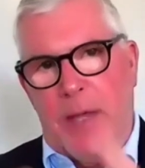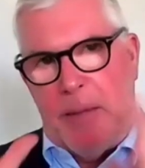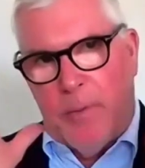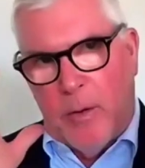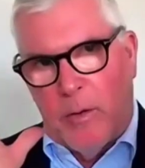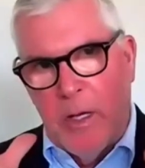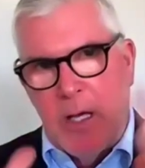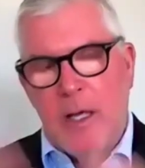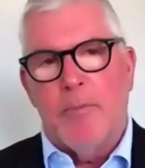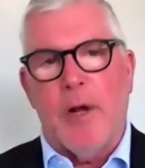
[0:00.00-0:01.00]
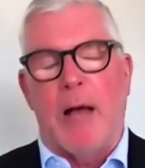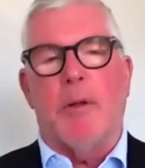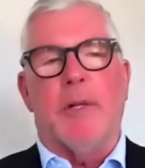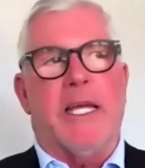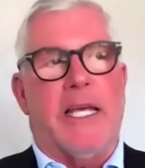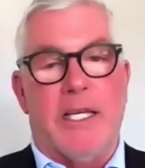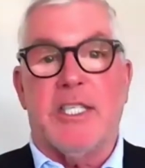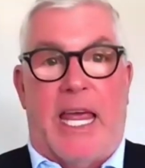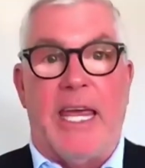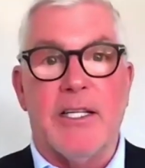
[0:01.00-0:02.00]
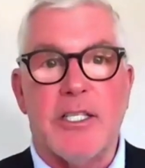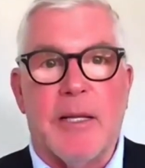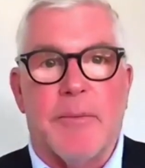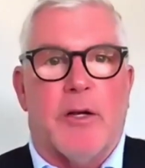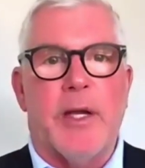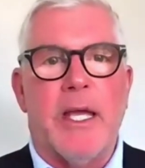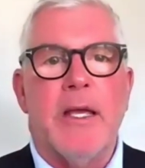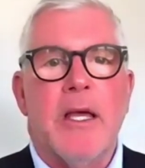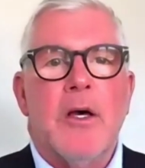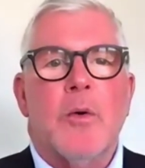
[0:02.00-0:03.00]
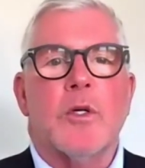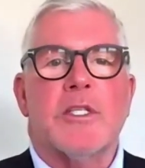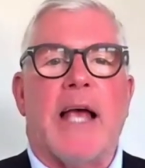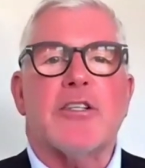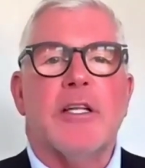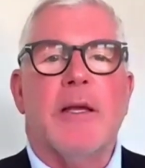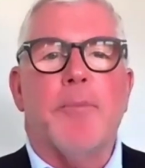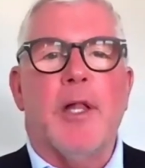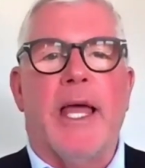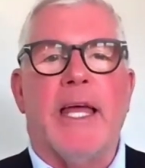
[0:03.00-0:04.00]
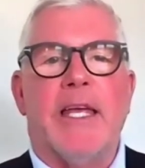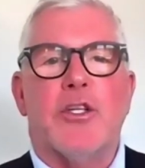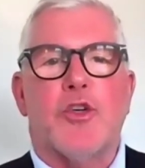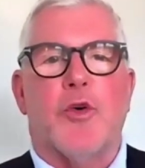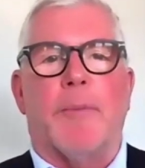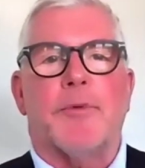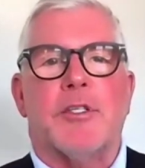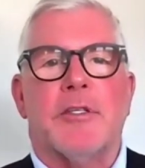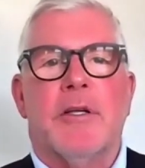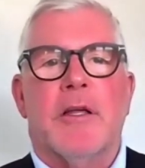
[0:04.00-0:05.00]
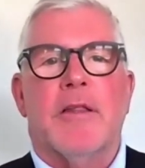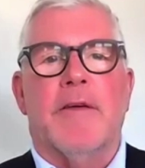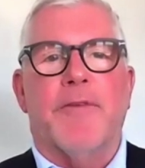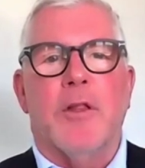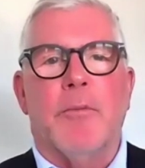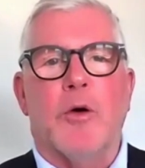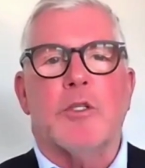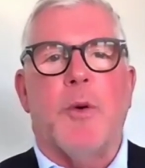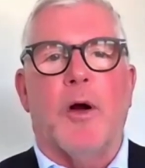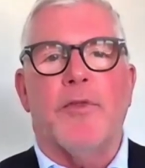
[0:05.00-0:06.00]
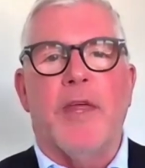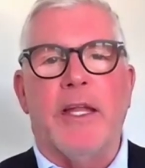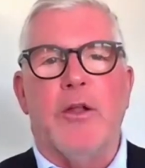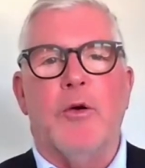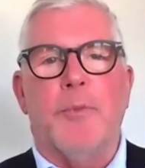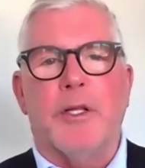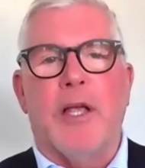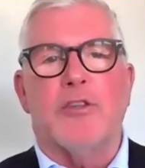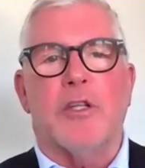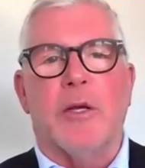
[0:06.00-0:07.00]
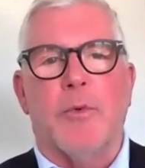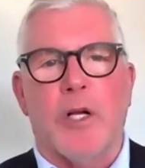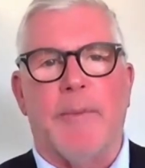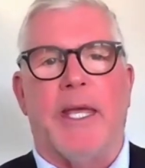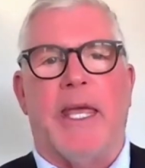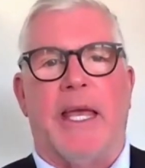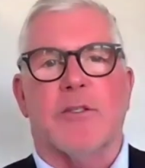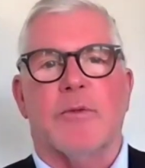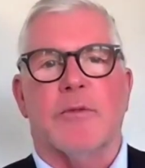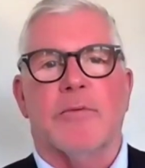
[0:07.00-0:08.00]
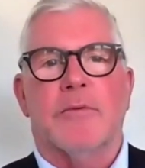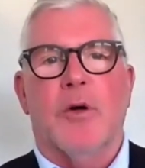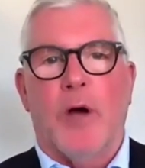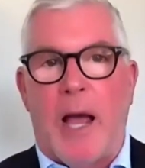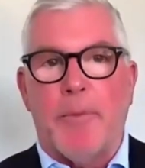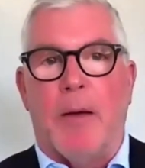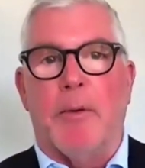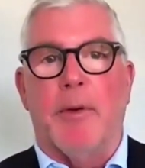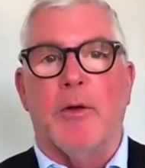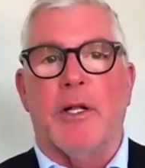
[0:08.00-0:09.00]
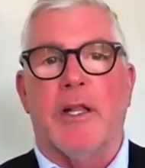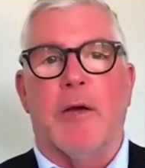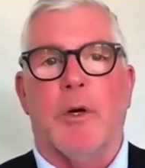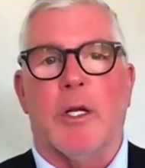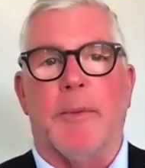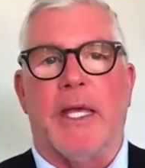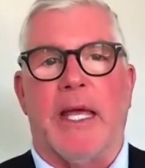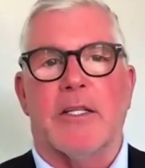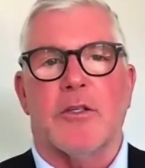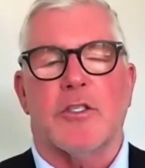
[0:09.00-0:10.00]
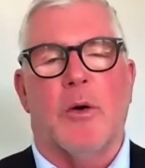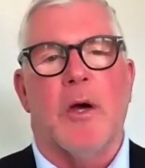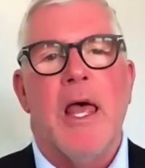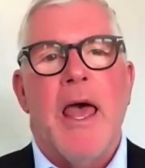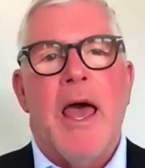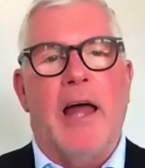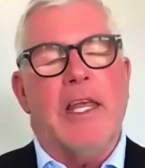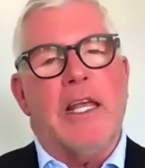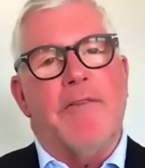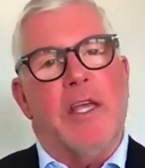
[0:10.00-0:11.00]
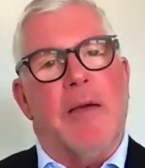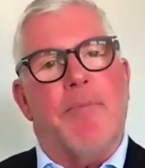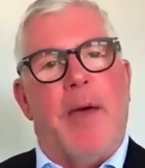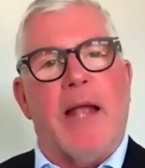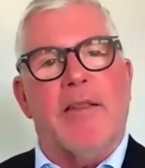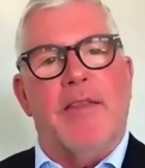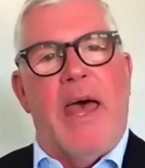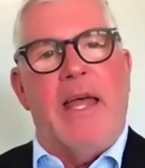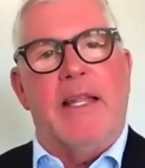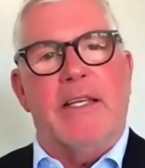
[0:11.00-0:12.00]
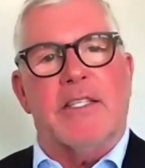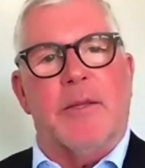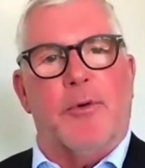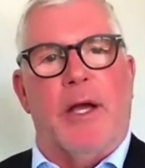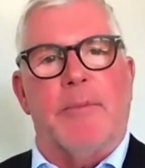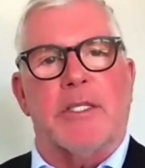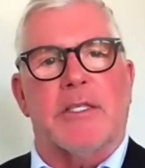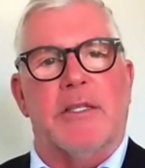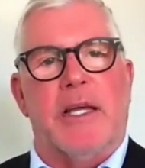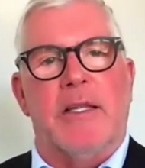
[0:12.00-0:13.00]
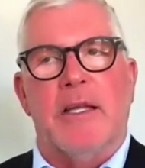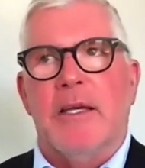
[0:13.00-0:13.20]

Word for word: people probably sane to some degree was actually planning trips that for the most part they knew potentially were going to be canceled or high probability they were going to be canceled. So I think if you get back to that is the premise that